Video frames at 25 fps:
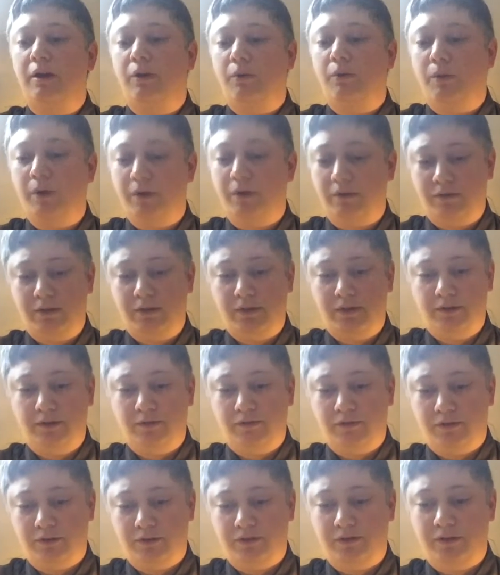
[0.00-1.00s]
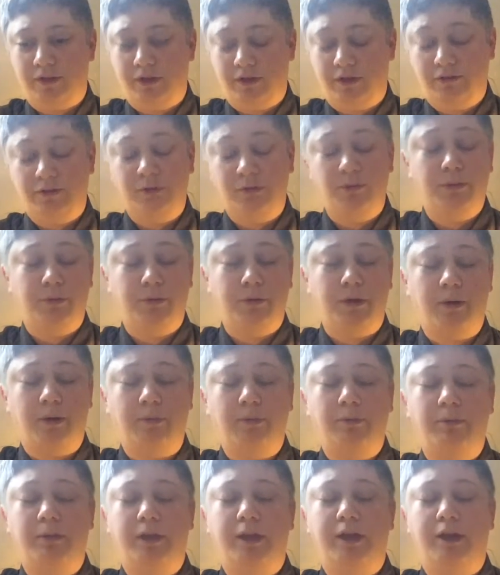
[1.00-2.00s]
one of the first things that will
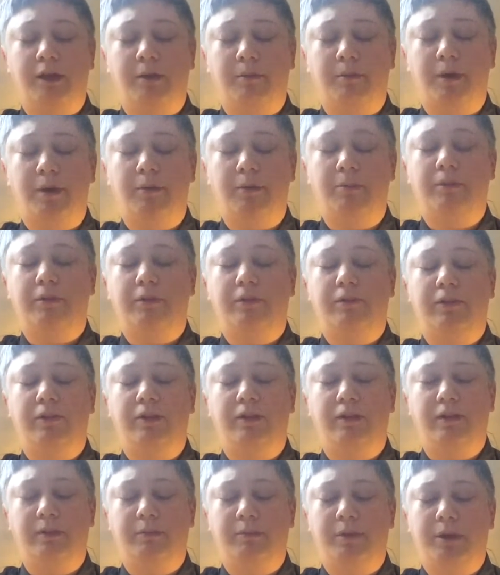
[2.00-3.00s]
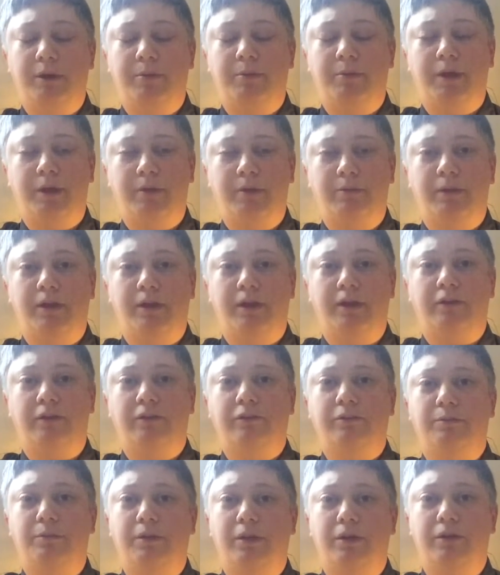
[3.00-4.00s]
probably come up is the Olympic pipeline
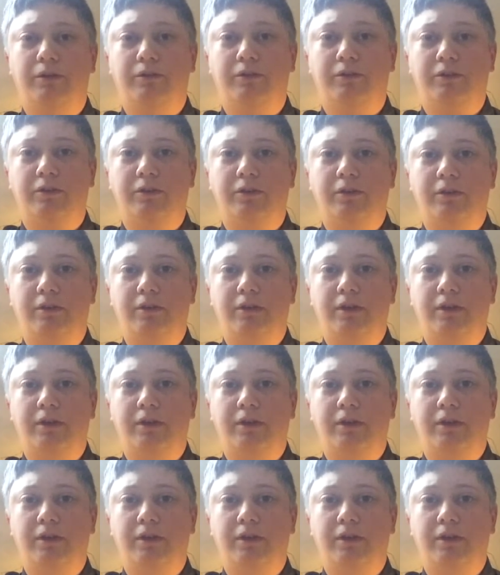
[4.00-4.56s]
explosion.